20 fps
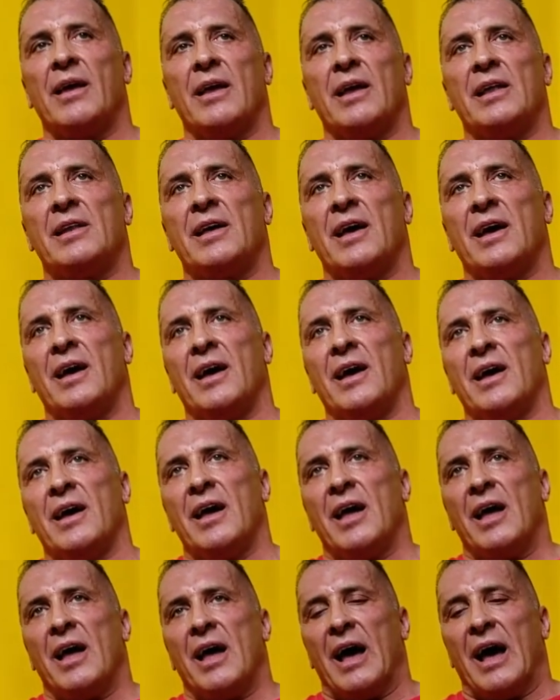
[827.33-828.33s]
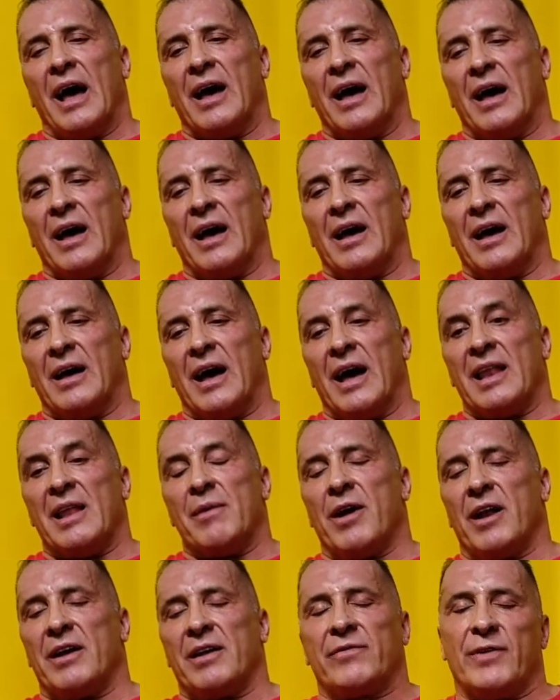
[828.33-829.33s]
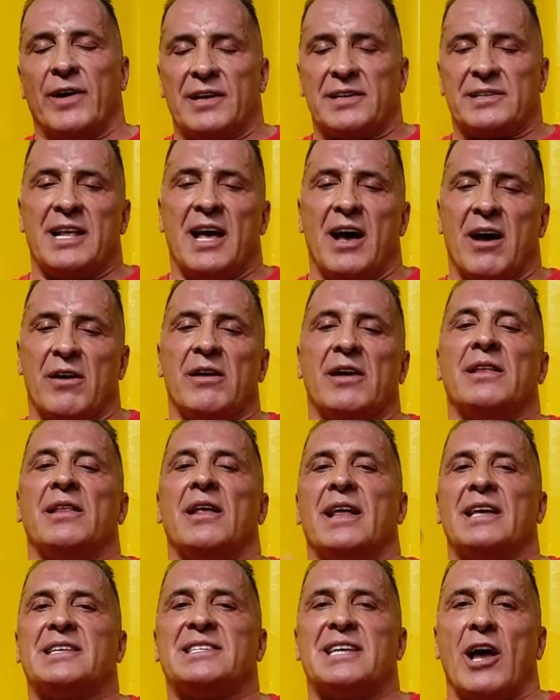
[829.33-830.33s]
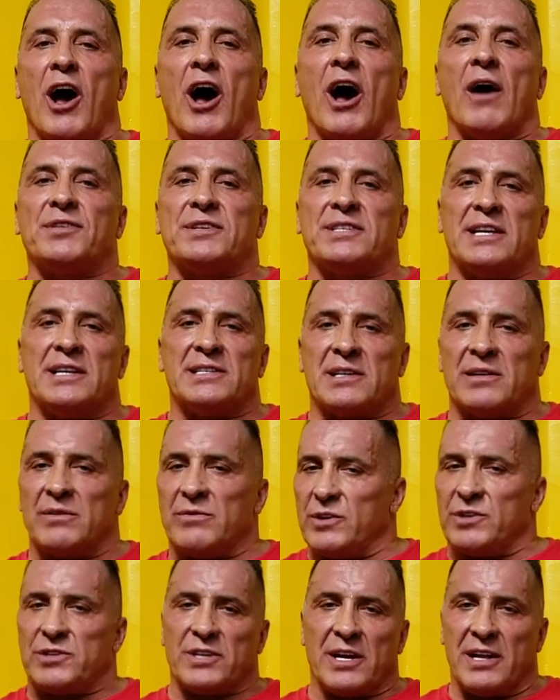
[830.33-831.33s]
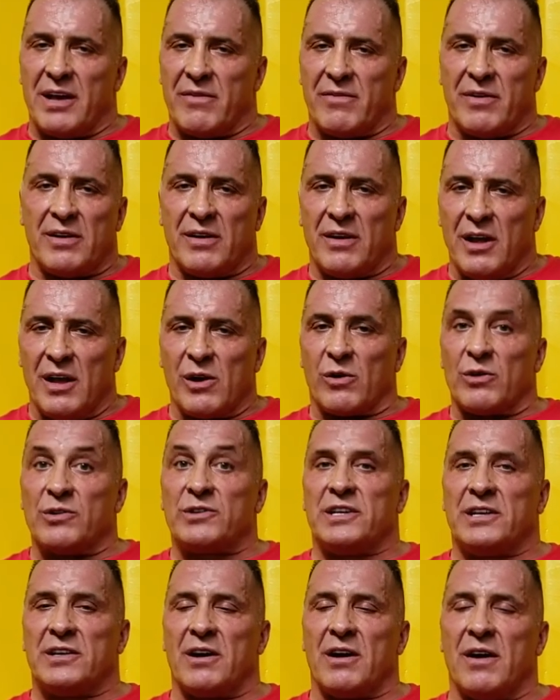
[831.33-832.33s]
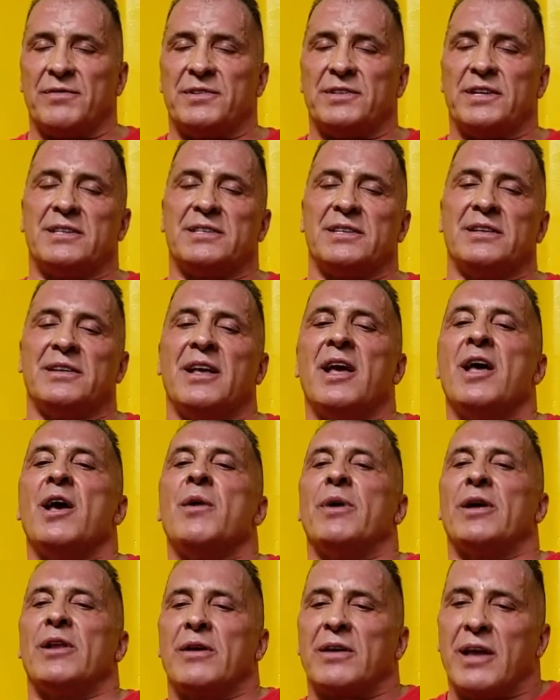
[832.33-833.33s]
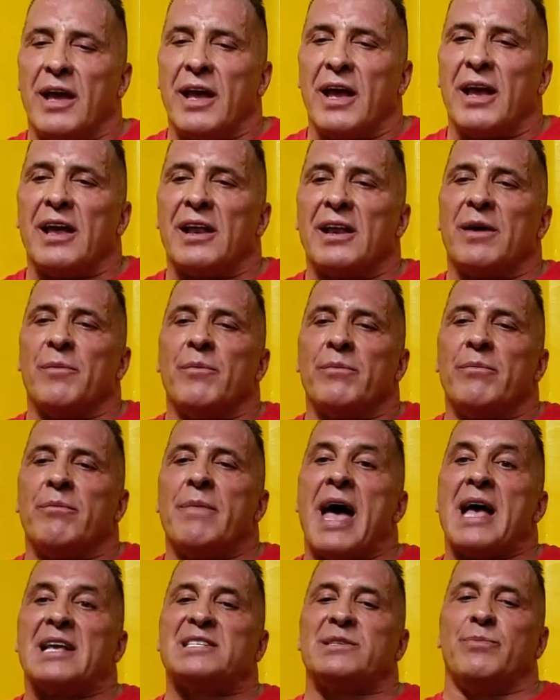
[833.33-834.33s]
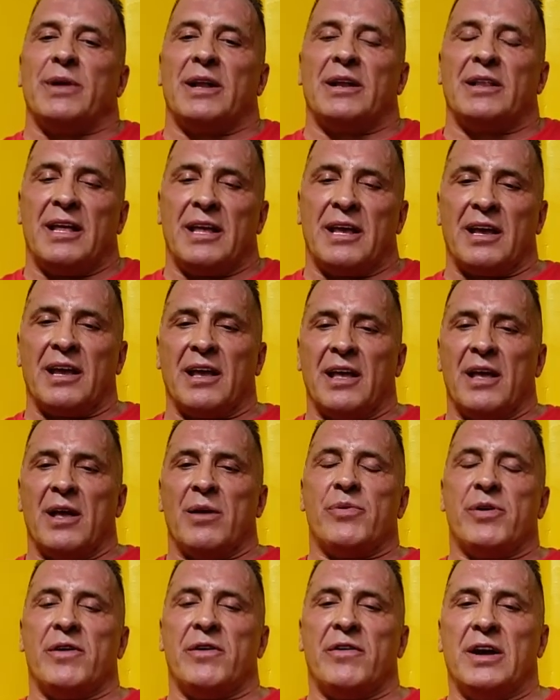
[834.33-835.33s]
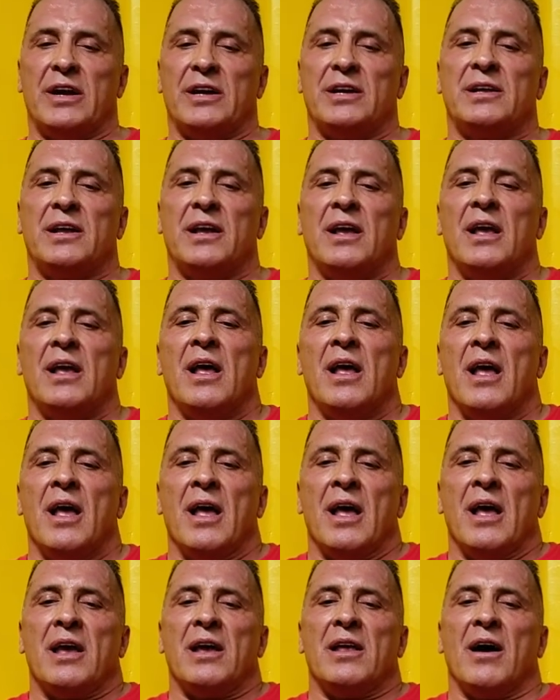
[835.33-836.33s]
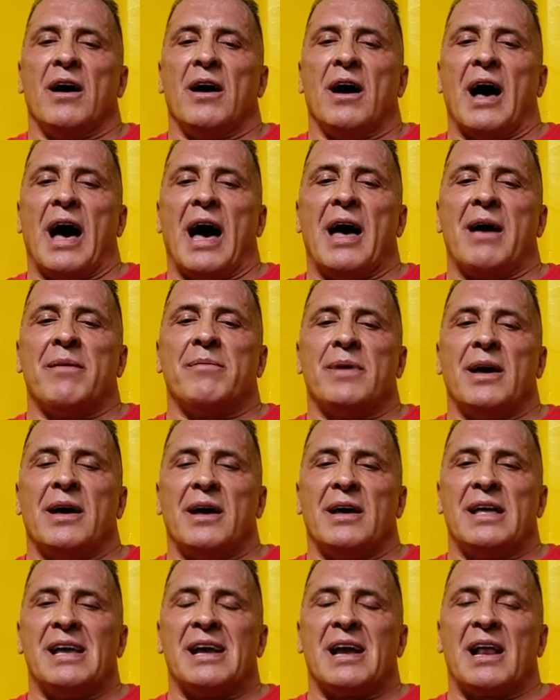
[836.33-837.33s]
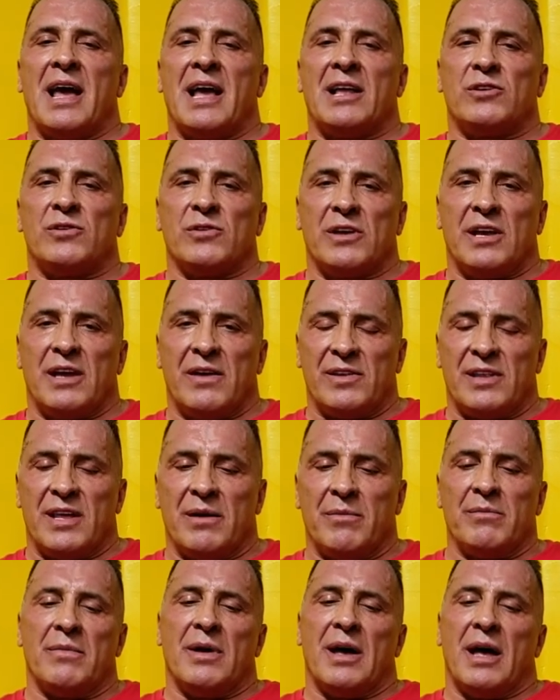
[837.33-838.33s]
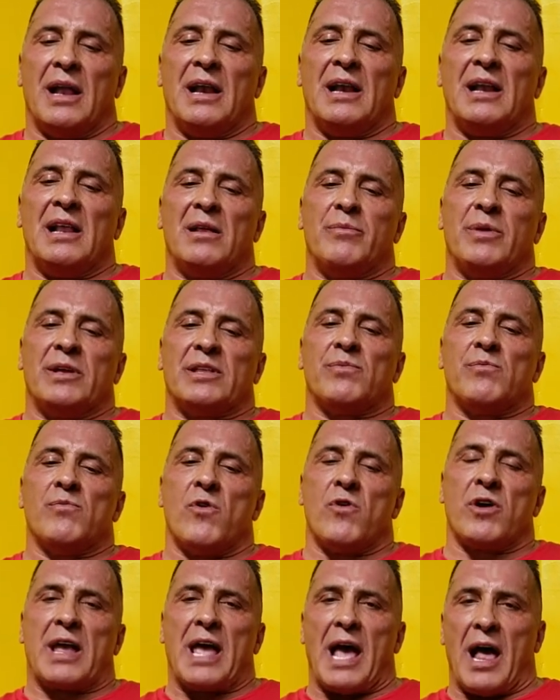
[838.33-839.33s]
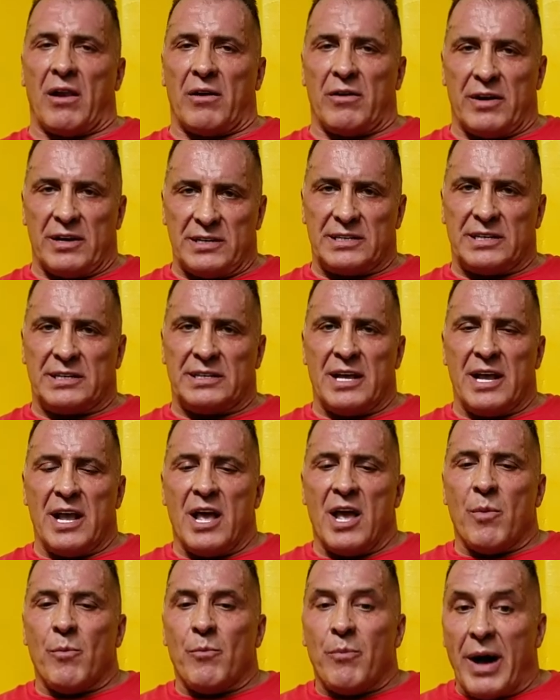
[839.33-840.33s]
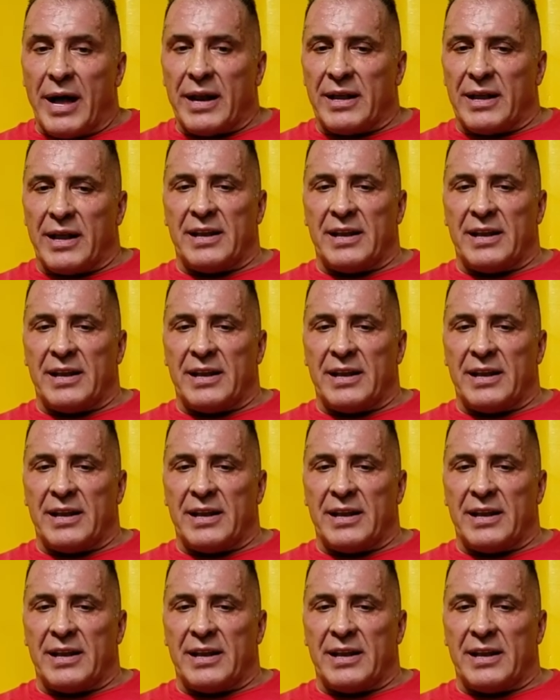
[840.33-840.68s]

in a uh, anabolic phase now in a, let's say off season which i never consider off season but okay in a mass building period you know, I'm uh, inclined to give them a little bit more calories, but